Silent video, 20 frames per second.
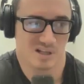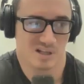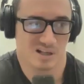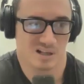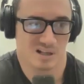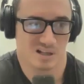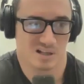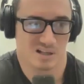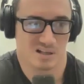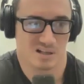
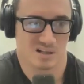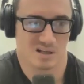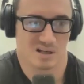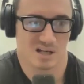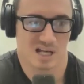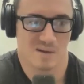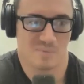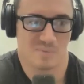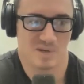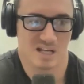a
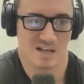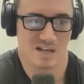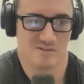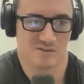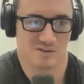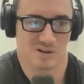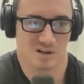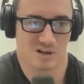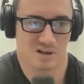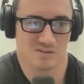happy
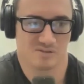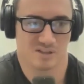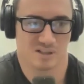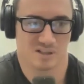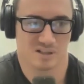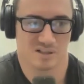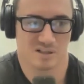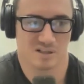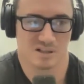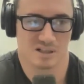ever
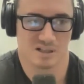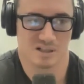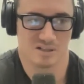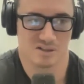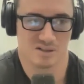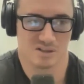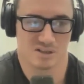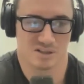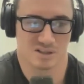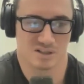after
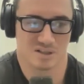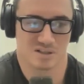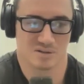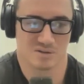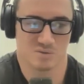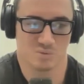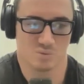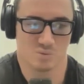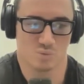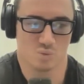and just
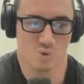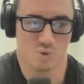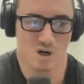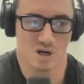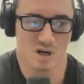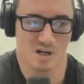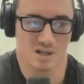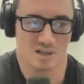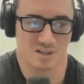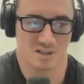
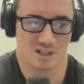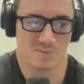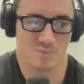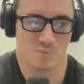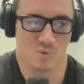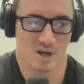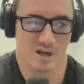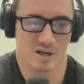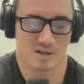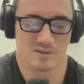work
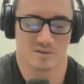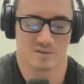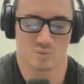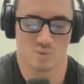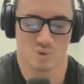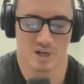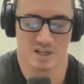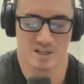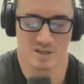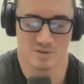somewhere
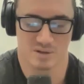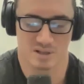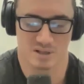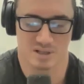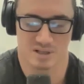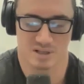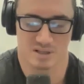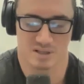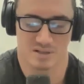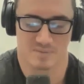where you are
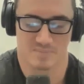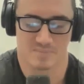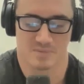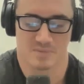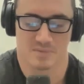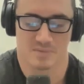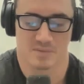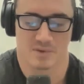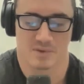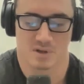
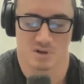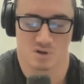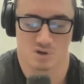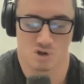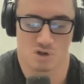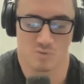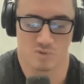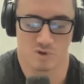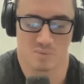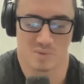
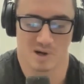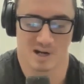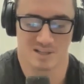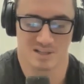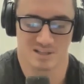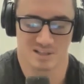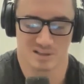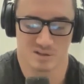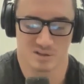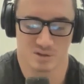
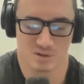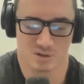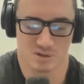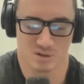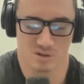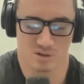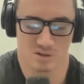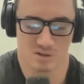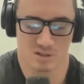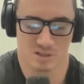compromising
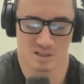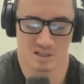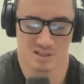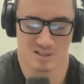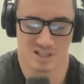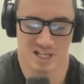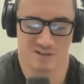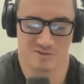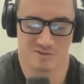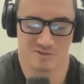your
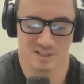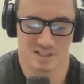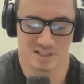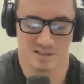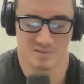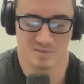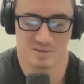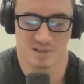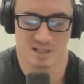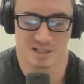
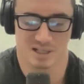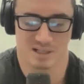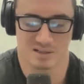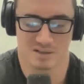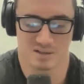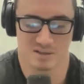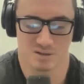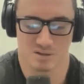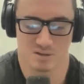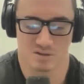integrity
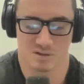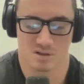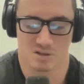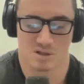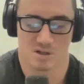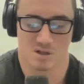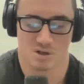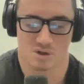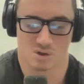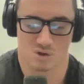and
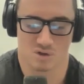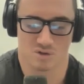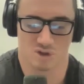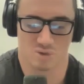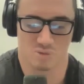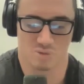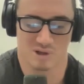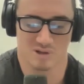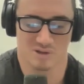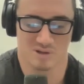
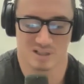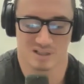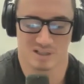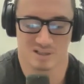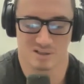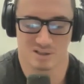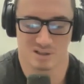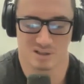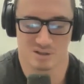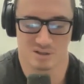
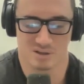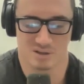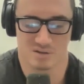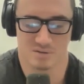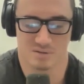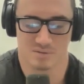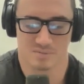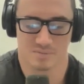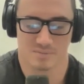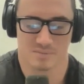contributing to